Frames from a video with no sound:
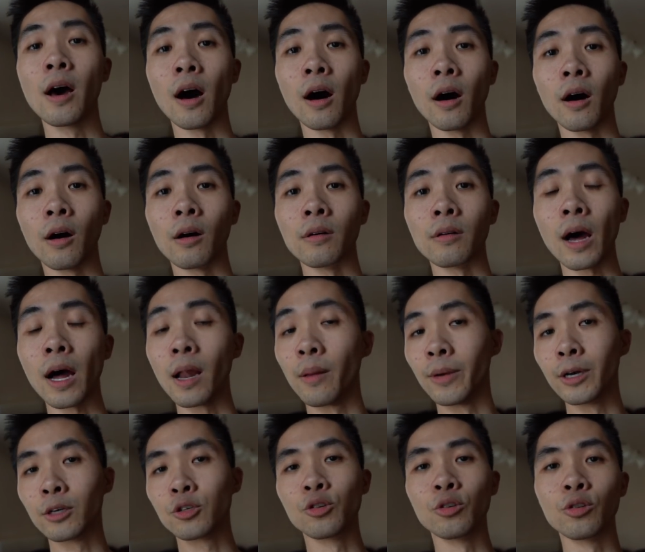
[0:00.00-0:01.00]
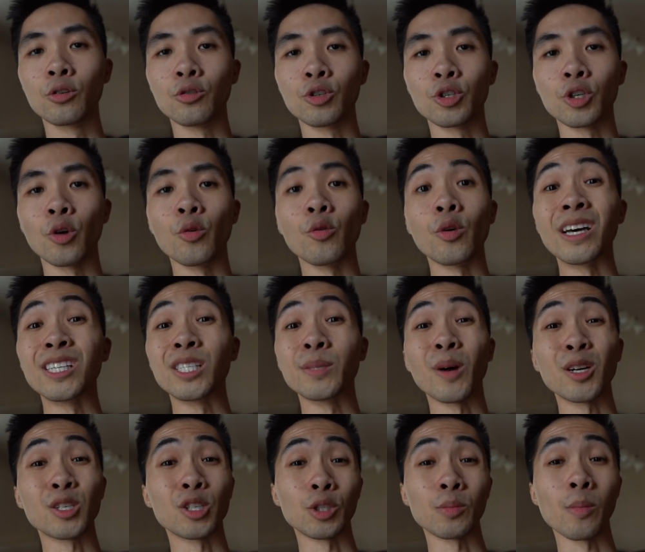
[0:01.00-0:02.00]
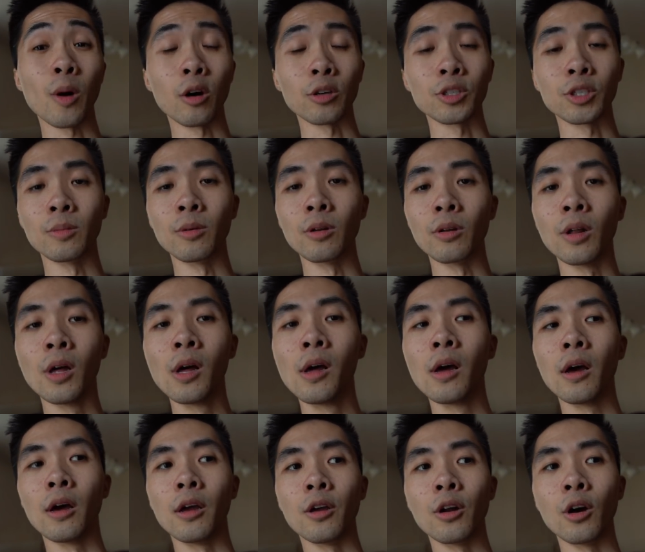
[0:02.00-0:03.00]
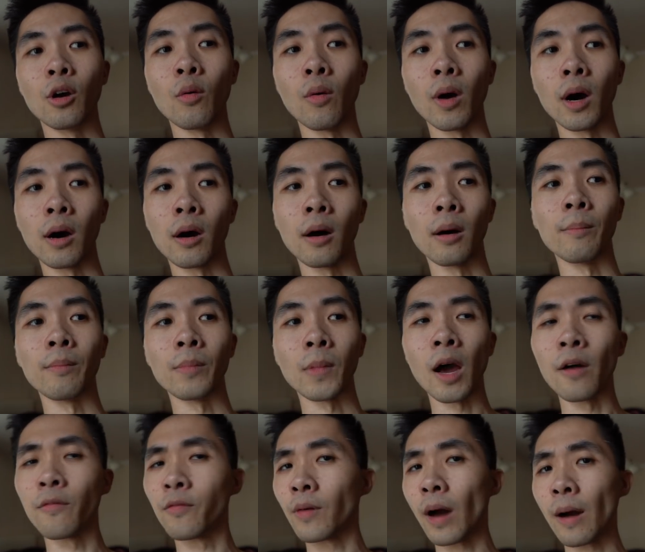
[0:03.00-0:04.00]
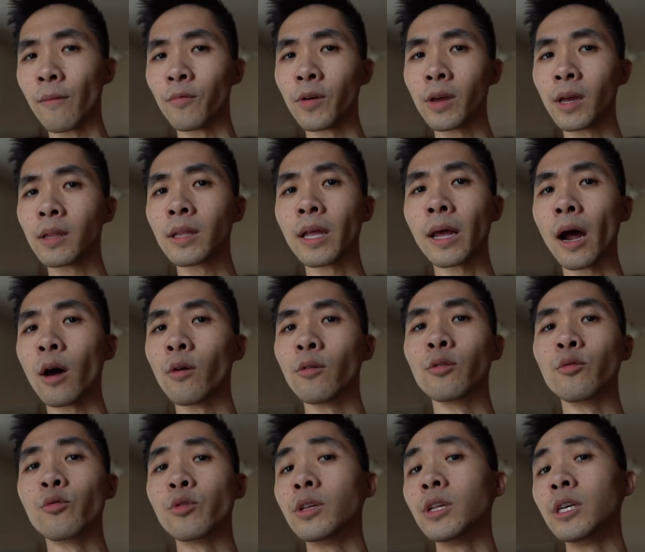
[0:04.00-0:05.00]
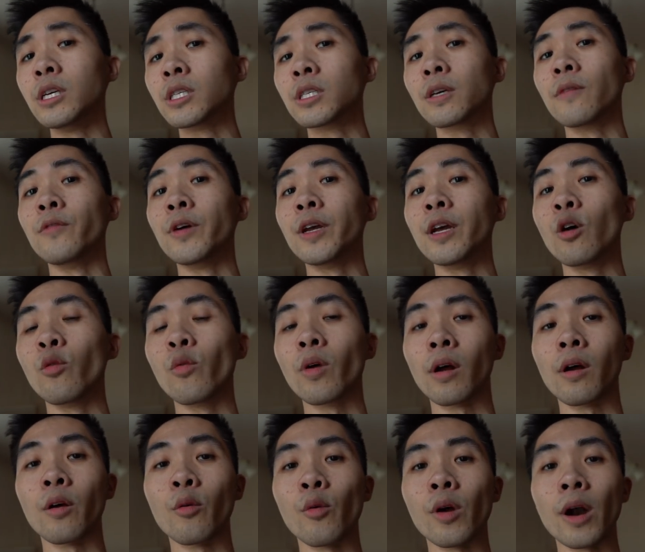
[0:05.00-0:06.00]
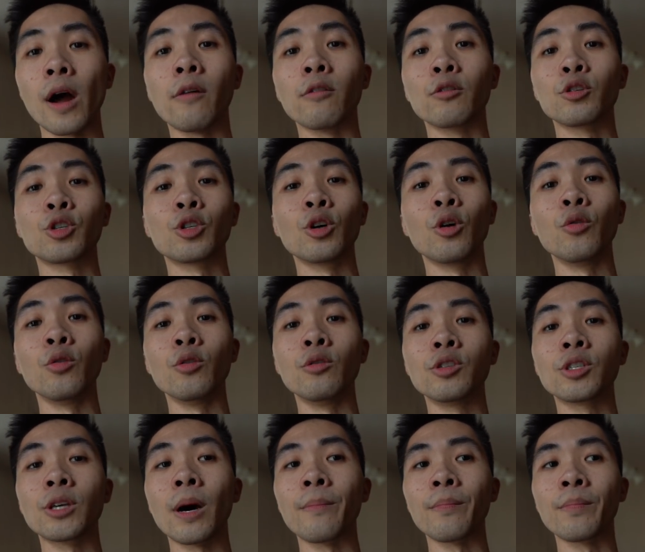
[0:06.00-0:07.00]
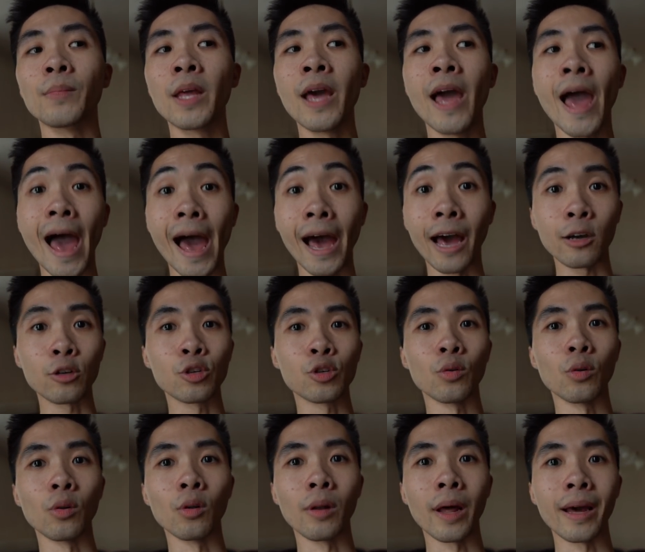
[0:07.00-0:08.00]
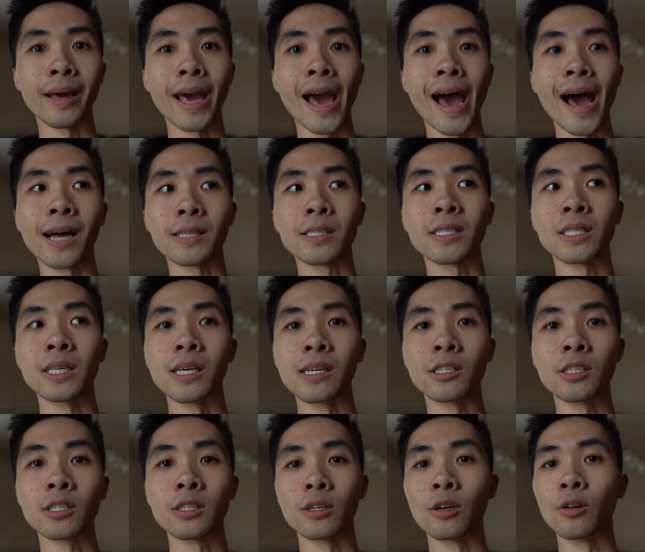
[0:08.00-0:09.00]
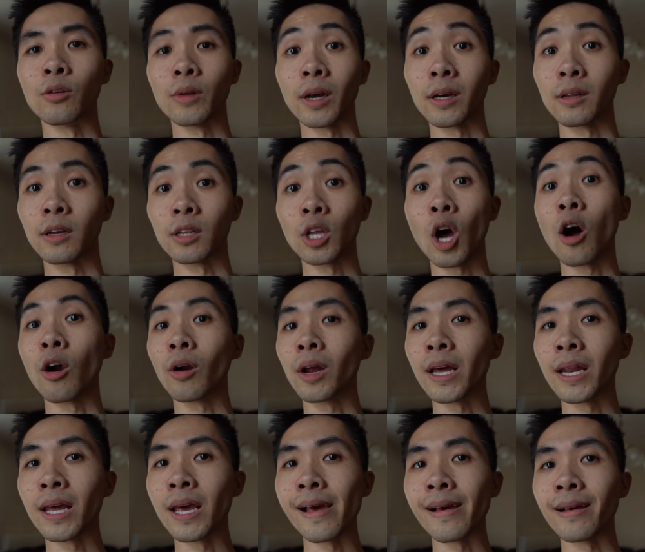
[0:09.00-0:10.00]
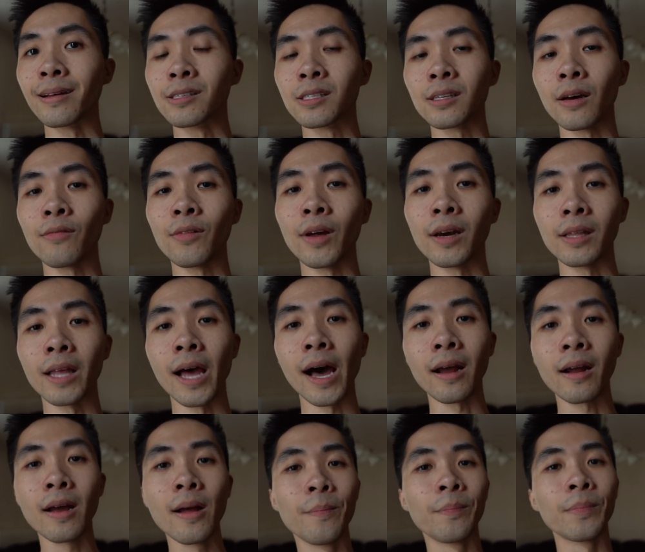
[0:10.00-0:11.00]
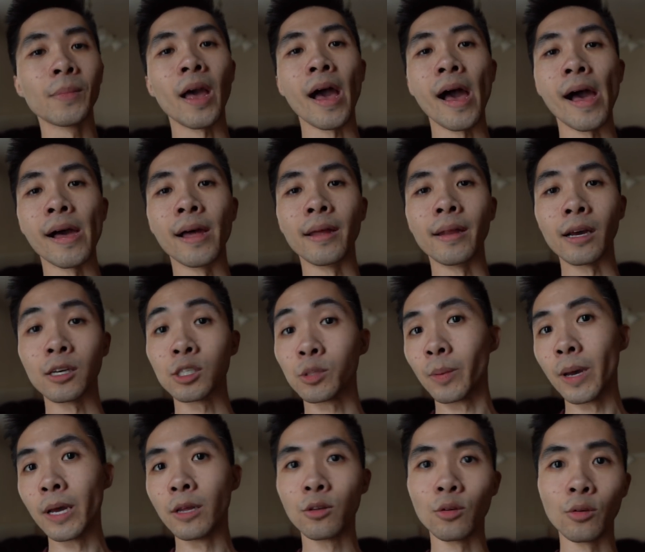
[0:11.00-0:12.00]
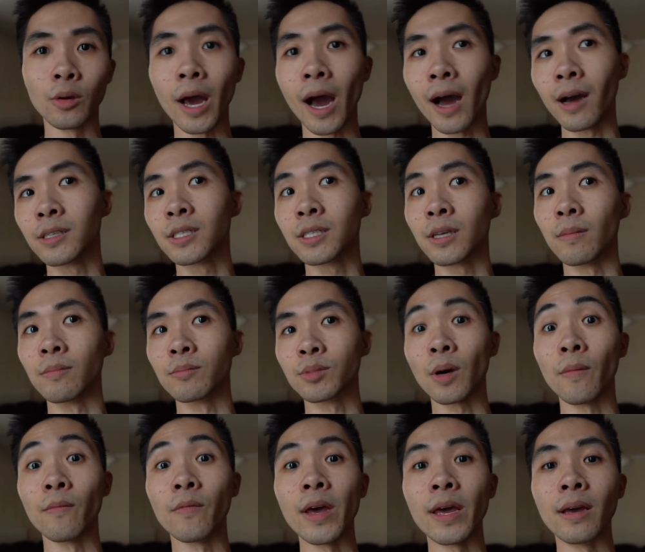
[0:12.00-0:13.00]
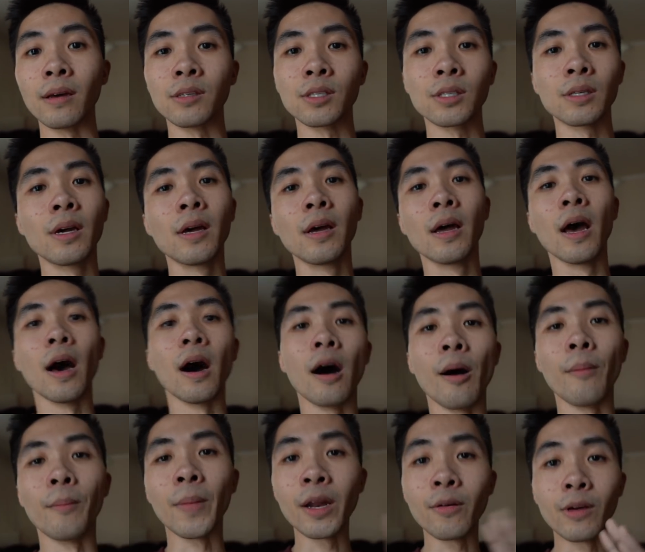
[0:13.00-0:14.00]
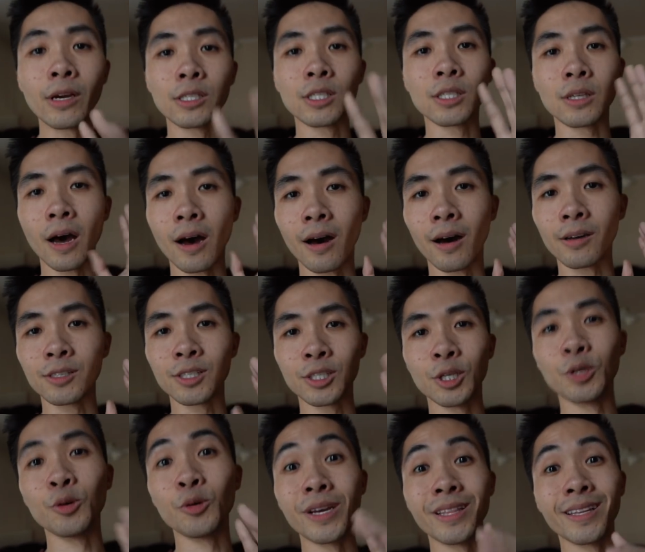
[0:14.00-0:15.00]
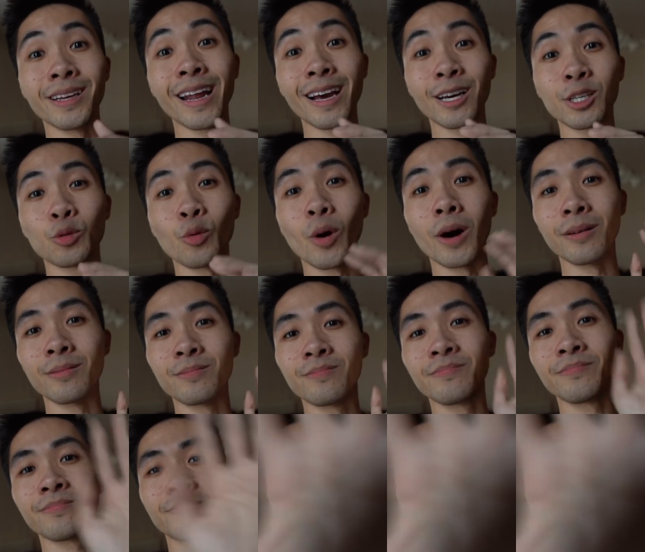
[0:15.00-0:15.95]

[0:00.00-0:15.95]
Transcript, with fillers: Uh, I'll make sure to show you as much as possible you know um, i am thinking that i will release a video where, where i'll show you some actual like ad sets, you know like the targeting and stuff like that and explain to you guys some some things um, anyways uh, see you in the next one